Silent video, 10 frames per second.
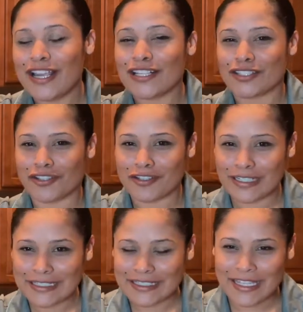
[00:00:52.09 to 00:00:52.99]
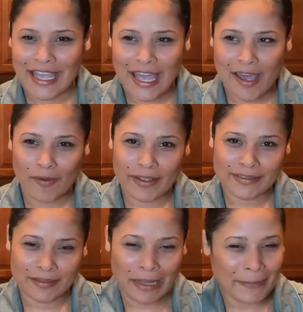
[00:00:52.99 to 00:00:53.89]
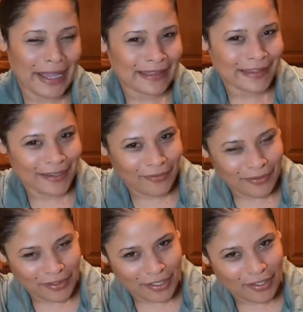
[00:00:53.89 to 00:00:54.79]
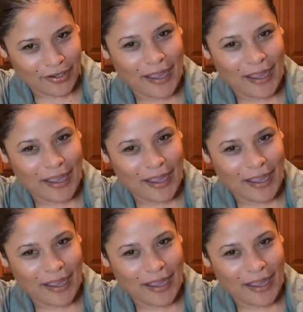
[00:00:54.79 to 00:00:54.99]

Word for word: so you're gonna see how is it by the end of the year,